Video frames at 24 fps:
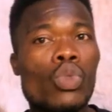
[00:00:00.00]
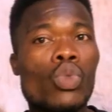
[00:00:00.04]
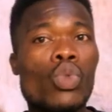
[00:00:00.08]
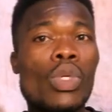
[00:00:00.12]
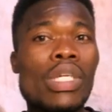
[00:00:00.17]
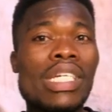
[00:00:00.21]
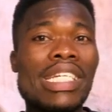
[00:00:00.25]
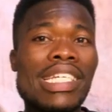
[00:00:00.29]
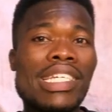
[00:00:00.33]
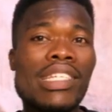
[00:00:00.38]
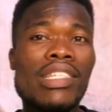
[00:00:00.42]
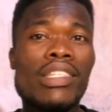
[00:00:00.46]
So
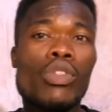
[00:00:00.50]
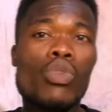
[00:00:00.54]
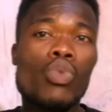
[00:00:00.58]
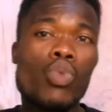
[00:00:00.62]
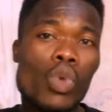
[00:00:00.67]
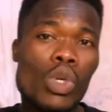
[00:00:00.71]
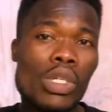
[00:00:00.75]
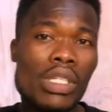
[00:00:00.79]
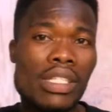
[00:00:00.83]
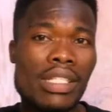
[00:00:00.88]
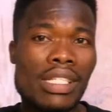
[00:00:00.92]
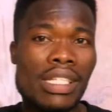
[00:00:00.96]
this is
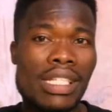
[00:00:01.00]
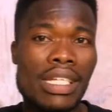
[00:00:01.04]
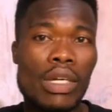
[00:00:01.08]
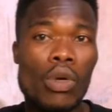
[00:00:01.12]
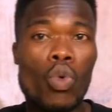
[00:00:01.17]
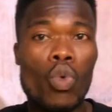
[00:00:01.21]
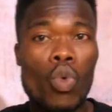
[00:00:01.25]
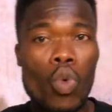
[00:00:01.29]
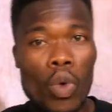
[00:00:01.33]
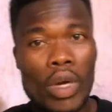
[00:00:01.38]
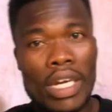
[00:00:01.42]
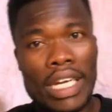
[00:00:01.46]
what the
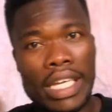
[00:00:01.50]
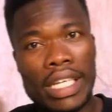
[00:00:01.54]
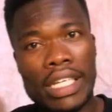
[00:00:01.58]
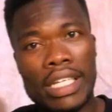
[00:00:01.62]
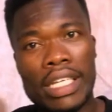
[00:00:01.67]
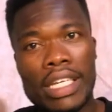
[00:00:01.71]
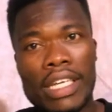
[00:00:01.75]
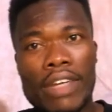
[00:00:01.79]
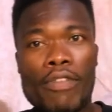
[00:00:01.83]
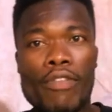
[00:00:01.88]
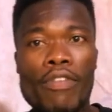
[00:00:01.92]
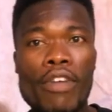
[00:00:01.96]
warden,
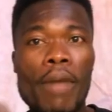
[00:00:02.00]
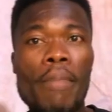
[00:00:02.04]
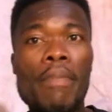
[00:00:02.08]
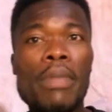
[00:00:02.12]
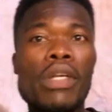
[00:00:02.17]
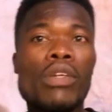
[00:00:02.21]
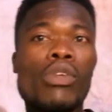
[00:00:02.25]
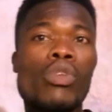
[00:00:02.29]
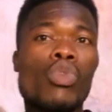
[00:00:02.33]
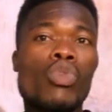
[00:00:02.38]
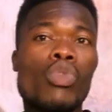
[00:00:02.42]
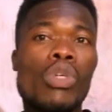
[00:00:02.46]
the
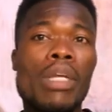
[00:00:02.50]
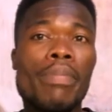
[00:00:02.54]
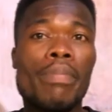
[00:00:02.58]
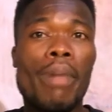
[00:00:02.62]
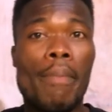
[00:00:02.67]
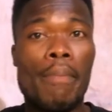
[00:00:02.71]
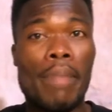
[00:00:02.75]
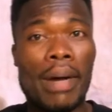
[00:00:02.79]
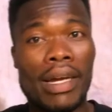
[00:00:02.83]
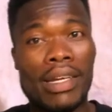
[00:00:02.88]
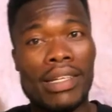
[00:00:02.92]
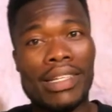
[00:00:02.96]
family, no son,
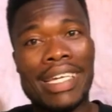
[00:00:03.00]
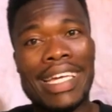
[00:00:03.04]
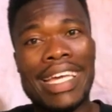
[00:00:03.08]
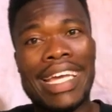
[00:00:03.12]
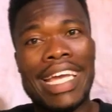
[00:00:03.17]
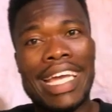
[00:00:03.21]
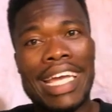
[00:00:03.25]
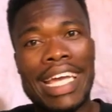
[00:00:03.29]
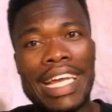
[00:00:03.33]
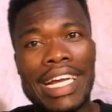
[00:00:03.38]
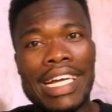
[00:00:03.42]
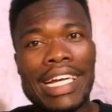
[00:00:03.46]
papa,
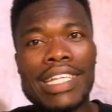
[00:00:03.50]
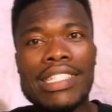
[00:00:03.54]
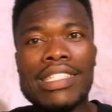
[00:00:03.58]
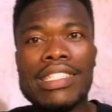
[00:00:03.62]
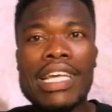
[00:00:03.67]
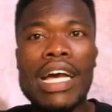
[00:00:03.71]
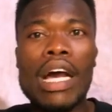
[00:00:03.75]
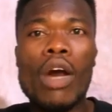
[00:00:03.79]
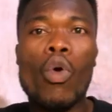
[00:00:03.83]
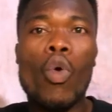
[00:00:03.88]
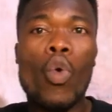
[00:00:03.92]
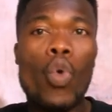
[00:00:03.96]
e
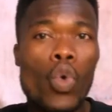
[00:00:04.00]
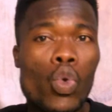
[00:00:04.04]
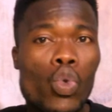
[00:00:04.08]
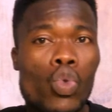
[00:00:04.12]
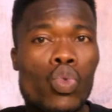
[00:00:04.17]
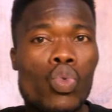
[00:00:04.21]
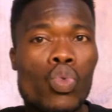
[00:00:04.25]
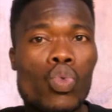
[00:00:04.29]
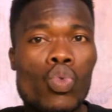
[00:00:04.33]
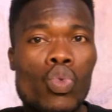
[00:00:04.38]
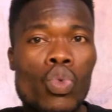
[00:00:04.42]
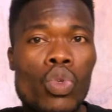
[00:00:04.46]
kasa
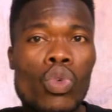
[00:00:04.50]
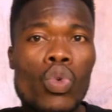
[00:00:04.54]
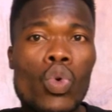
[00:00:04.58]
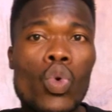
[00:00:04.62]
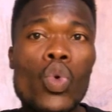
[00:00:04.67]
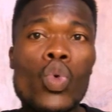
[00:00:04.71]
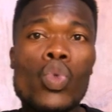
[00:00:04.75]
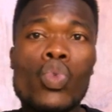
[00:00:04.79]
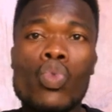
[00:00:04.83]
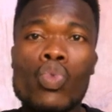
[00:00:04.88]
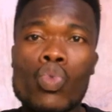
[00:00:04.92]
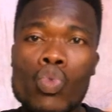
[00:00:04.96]
osu
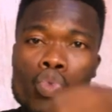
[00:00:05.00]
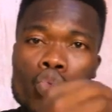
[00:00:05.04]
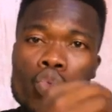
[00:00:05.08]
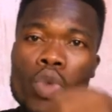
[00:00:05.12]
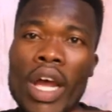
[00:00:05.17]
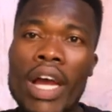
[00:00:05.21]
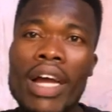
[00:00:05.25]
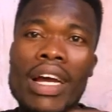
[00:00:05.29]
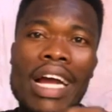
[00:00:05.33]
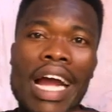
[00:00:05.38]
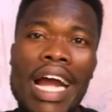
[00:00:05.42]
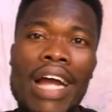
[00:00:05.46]

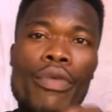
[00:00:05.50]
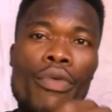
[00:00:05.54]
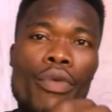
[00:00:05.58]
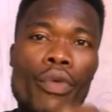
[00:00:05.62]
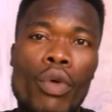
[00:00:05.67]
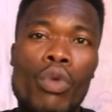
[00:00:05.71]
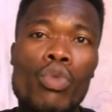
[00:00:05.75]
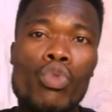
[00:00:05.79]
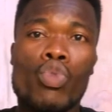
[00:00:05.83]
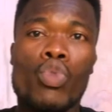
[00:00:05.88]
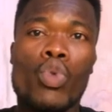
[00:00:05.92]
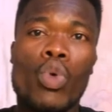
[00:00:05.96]
ostwa
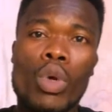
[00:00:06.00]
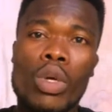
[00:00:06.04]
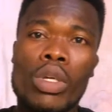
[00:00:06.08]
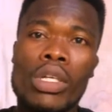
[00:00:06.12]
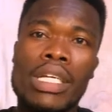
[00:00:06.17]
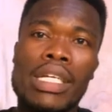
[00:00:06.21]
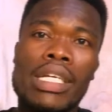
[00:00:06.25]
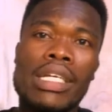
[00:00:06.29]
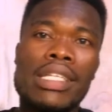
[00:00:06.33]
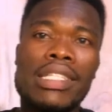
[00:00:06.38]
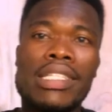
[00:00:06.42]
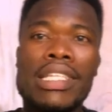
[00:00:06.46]
adwojo
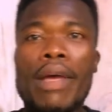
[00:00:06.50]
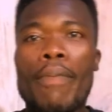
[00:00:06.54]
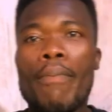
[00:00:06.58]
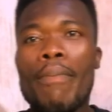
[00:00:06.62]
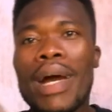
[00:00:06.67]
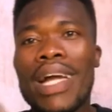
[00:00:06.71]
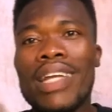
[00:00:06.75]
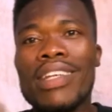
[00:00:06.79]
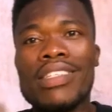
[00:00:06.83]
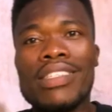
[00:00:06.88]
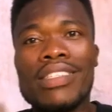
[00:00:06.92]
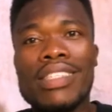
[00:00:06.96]
se
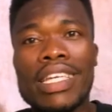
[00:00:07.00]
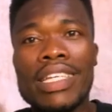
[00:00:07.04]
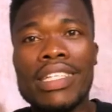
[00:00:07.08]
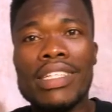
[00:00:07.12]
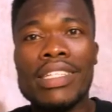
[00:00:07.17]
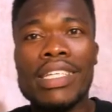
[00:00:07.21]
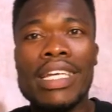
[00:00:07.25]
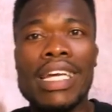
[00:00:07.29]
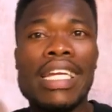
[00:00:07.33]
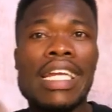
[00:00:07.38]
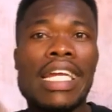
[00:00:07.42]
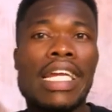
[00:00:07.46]

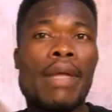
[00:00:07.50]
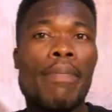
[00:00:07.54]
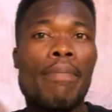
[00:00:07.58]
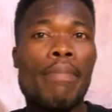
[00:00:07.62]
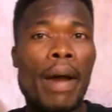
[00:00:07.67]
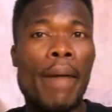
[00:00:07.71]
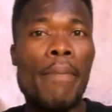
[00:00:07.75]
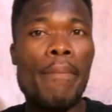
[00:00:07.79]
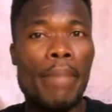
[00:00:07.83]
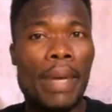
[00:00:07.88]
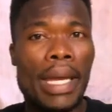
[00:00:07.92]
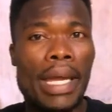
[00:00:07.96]
banisen na ne
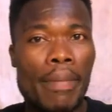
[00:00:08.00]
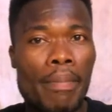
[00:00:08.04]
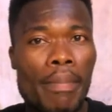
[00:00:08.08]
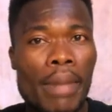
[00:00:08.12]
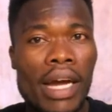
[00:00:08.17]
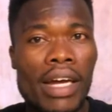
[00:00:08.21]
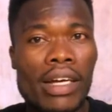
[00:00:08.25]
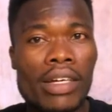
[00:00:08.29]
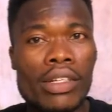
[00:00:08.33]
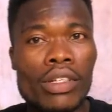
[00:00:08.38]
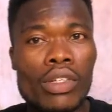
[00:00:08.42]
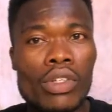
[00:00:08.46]
ba
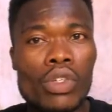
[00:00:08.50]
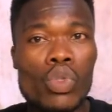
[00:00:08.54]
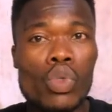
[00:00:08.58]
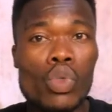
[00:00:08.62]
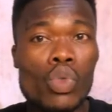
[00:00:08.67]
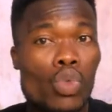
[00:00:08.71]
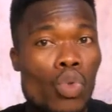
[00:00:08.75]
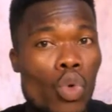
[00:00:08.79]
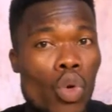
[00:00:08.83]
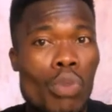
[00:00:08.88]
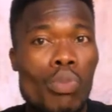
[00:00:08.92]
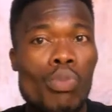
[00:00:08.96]
bema
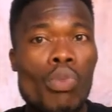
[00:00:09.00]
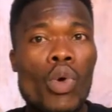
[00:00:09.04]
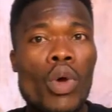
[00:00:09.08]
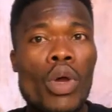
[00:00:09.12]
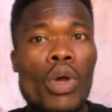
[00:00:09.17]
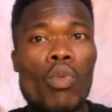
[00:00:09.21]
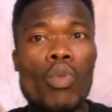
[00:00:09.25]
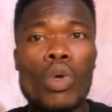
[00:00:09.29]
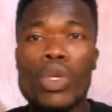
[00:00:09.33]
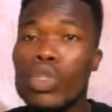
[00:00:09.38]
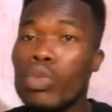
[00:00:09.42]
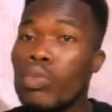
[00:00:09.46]
young
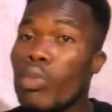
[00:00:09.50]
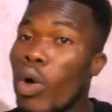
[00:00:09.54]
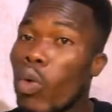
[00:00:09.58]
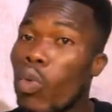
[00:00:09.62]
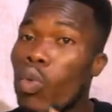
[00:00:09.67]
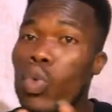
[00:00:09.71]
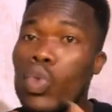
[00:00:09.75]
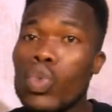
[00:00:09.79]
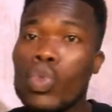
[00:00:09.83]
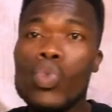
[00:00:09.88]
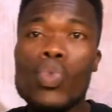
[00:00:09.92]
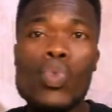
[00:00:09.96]
boy wetuma
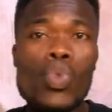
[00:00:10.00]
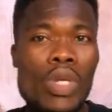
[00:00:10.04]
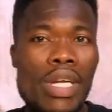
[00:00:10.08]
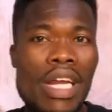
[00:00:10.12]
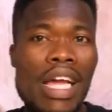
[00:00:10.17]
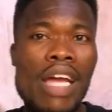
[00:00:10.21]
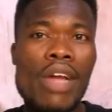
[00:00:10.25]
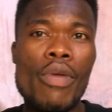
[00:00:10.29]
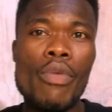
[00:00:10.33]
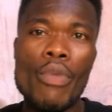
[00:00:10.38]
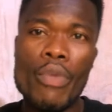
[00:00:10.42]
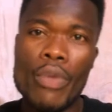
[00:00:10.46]
ko school
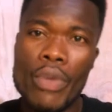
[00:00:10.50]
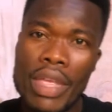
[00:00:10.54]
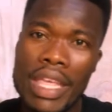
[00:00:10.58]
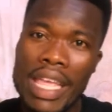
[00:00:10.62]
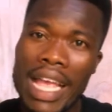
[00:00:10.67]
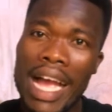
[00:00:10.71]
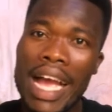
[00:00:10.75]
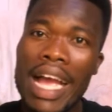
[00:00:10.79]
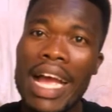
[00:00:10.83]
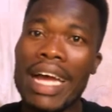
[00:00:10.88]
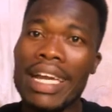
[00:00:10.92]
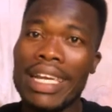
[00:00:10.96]
na
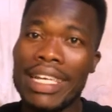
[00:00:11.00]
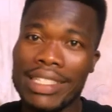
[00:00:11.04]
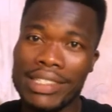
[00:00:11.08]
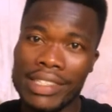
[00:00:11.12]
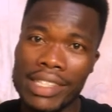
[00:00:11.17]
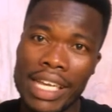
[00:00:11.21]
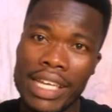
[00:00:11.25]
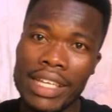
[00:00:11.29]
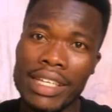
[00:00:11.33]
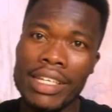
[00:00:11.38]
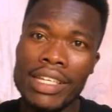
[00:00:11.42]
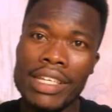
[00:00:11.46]
wiya
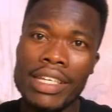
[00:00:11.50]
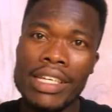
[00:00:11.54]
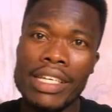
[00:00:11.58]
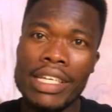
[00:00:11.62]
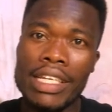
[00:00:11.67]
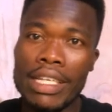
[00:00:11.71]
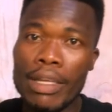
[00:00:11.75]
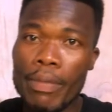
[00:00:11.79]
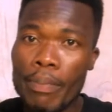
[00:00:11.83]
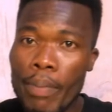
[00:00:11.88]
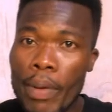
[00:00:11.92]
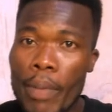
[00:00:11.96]
anisa
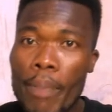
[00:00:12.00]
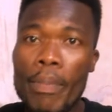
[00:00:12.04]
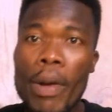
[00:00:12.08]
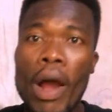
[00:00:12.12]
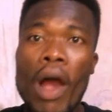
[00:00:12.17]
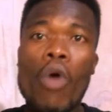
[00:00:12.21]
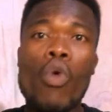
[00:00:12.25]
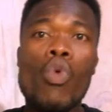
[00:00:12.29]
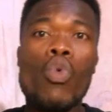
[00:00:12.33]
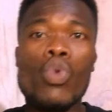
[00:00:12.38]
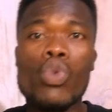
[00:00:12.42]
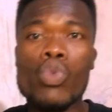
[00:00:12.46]
ne
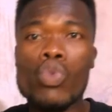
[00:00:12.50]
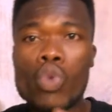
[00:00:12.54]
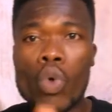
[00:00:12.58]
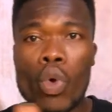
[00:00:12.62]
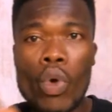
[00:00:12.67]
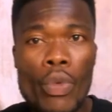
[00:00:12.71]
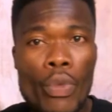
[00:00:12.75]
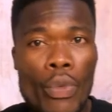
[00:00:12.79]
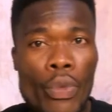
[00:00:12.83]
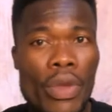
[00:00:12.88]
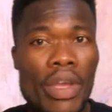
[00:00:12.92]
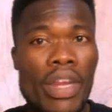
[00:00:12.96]
paper ogu so
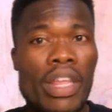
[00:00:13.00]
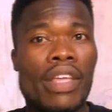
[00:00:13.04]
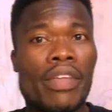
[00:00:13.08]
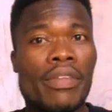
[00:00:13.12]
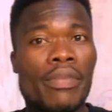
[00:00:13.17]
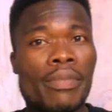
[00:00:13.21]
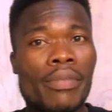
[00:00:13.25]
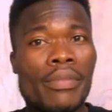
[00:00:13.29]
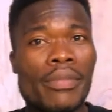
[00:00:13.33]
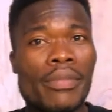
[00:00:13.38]
otwere